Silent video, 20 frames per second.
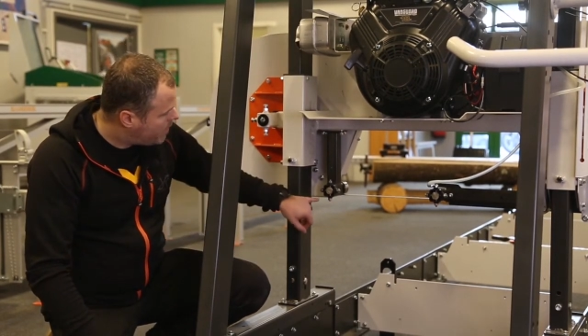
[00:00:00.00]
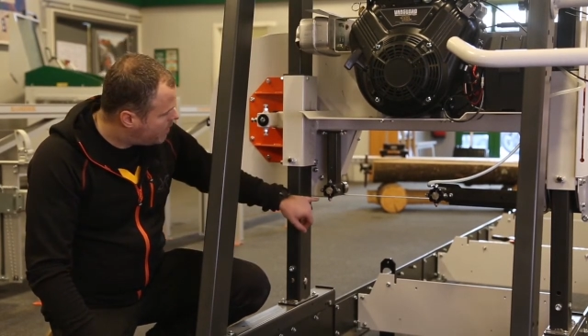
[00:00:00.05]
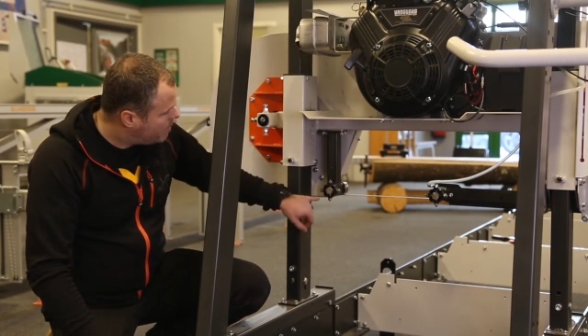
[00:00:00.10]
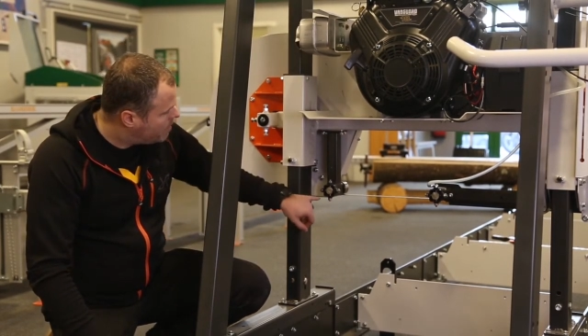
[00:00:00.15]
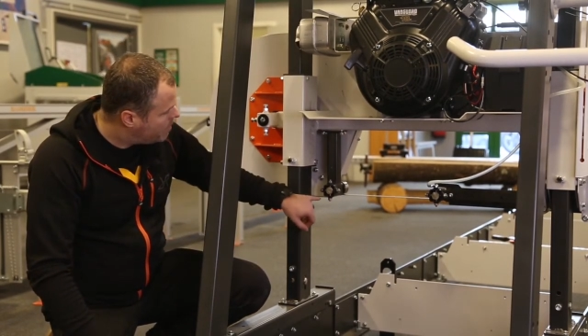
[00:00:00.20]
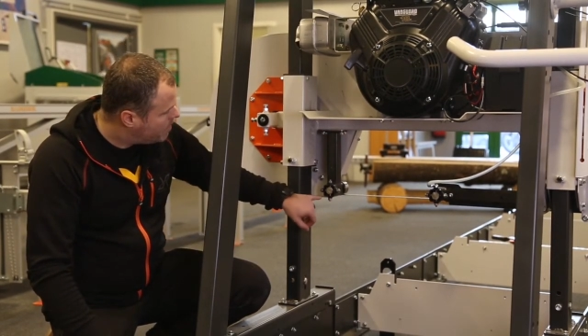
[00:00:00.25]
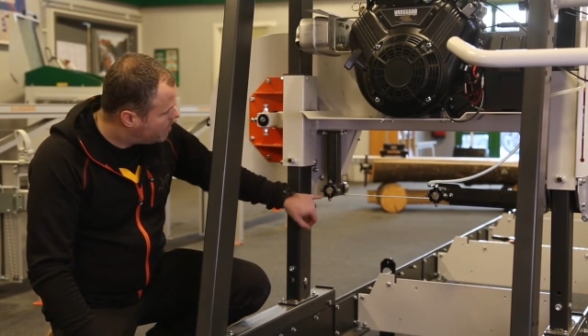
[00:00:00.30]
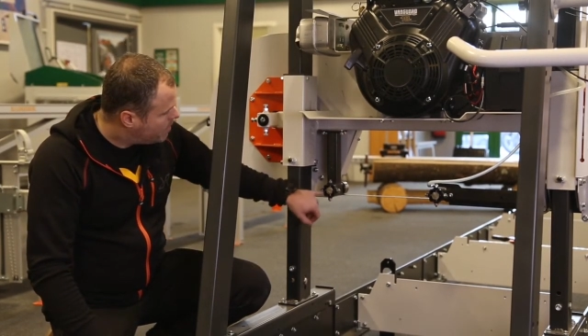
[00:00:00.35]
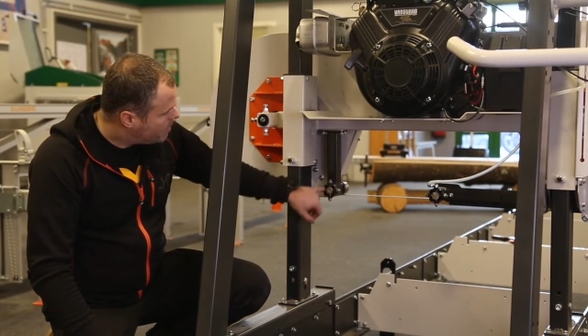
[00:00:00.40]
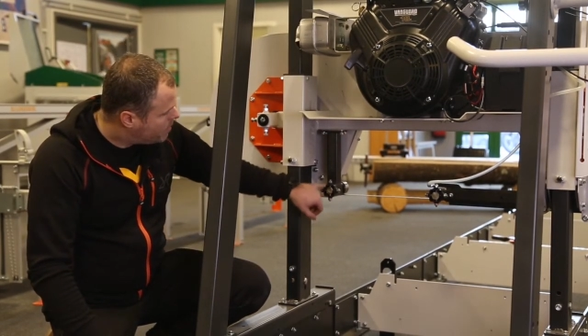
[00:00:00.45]

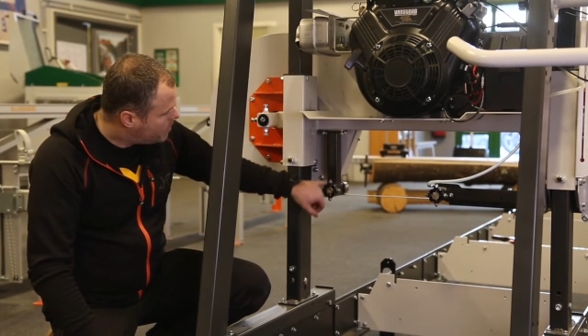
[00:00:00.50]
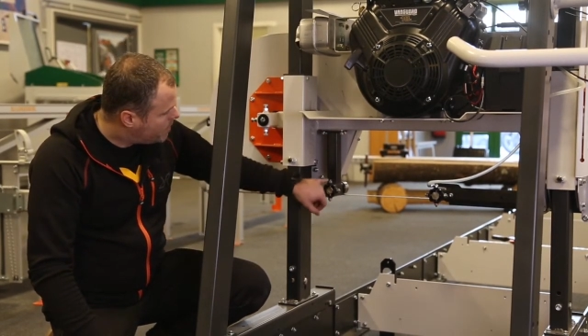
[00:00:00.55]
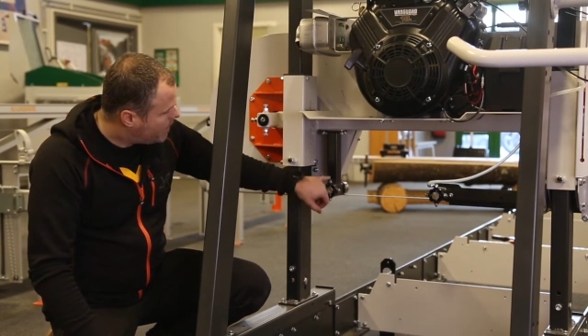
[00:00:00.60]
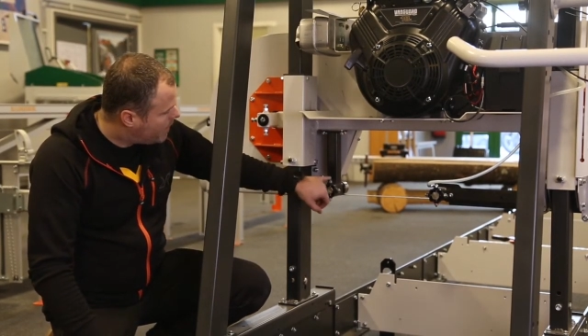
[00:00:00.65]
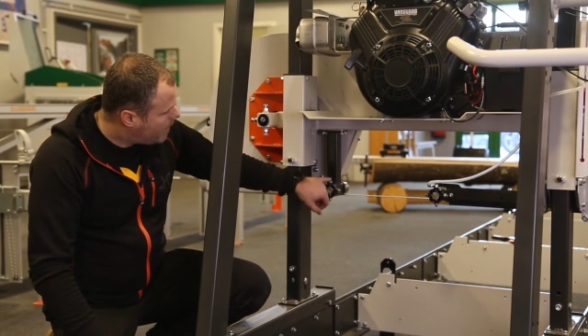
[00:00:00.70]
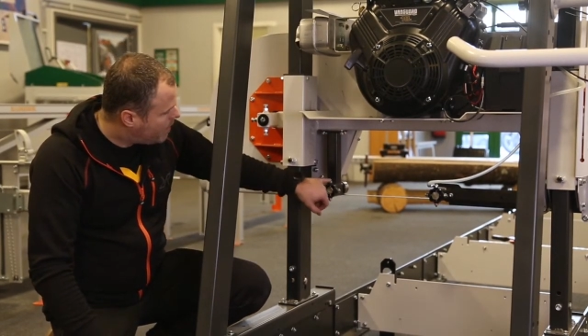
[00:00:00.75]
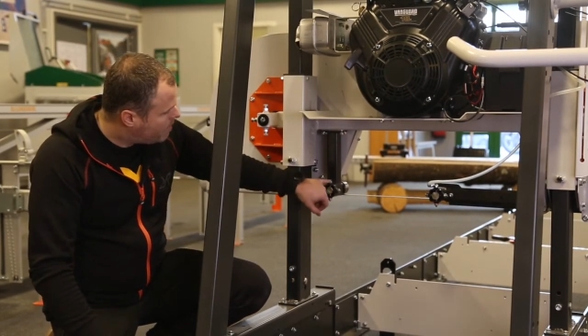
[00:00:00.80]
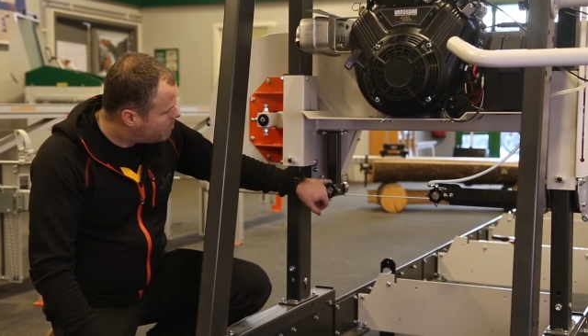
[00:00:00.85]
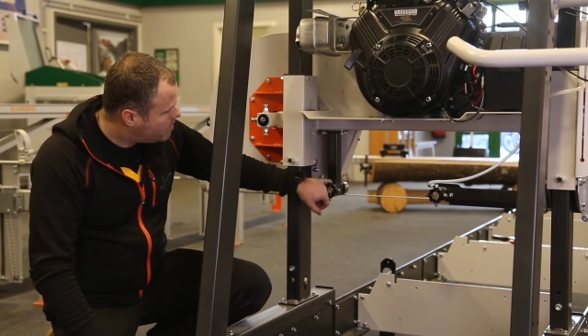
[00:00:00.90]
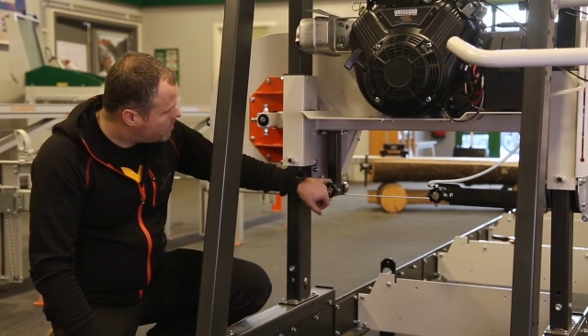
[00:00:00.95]
here,
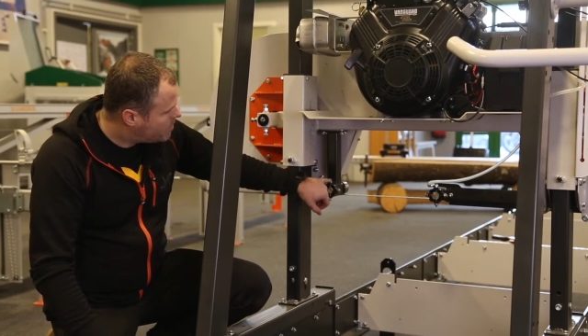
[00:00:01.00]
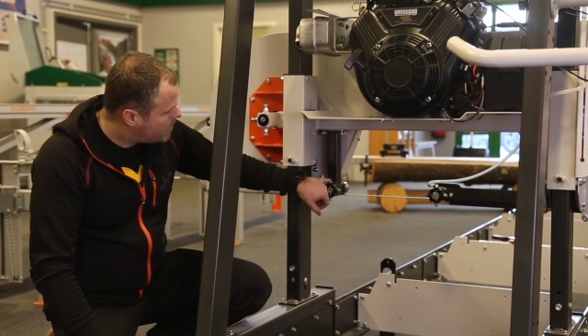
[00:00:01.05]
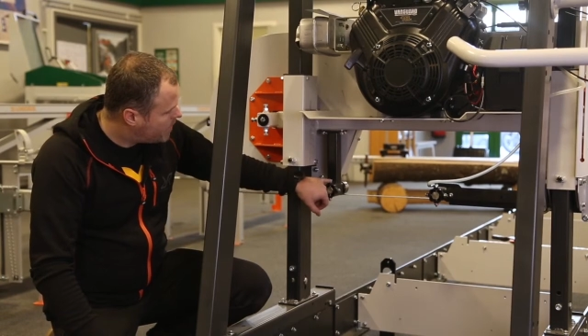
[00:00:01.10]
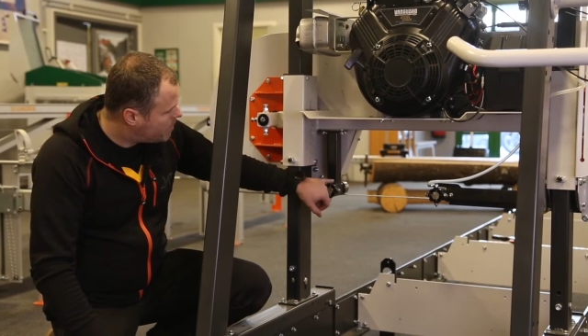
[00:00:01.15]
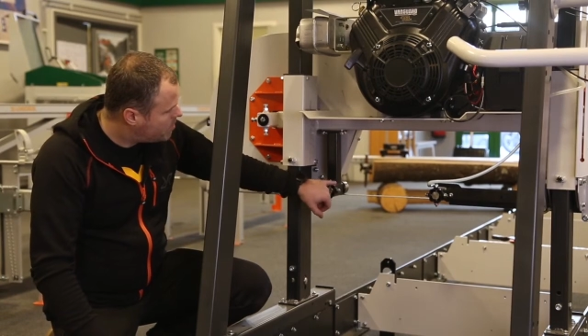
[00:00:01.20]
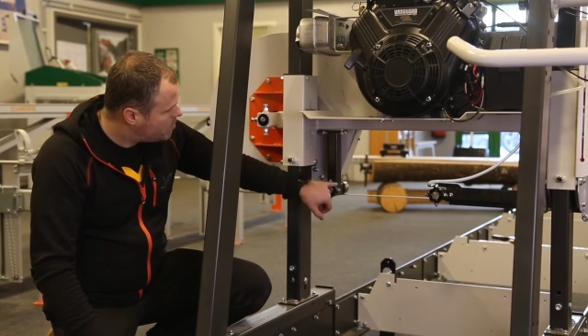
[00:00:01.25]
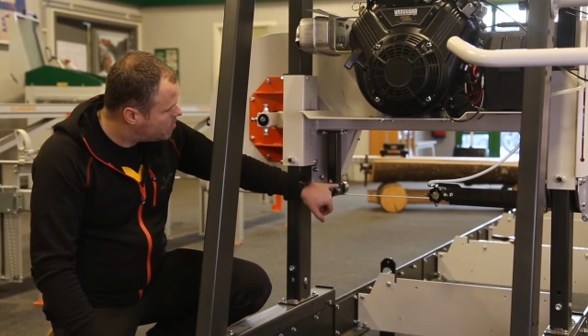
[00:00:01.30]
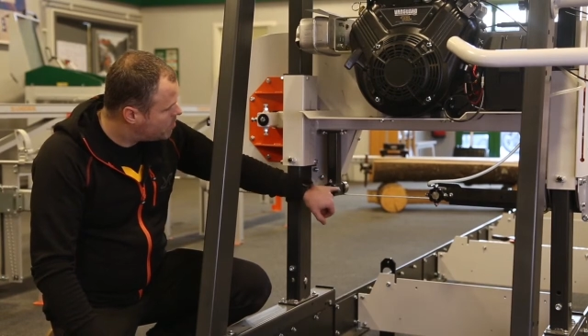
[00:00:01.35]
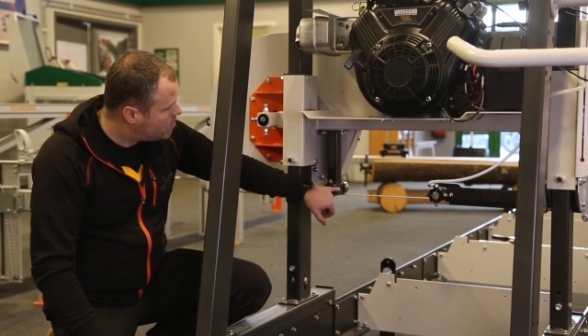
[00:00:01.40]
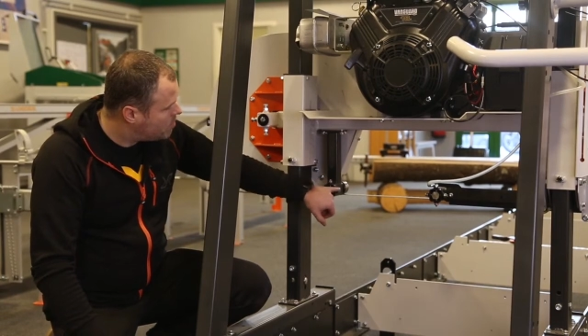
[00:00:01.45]
we have
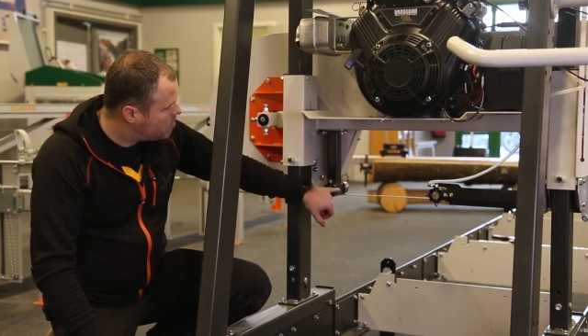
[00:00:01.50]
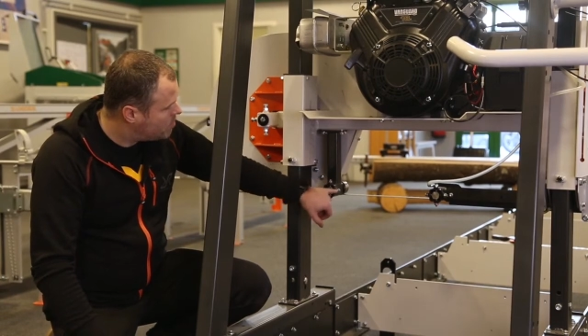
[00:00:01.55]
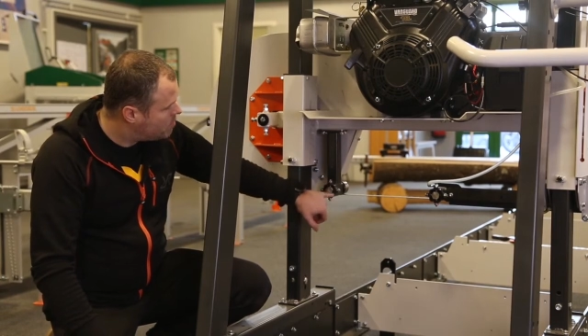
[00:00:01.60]
set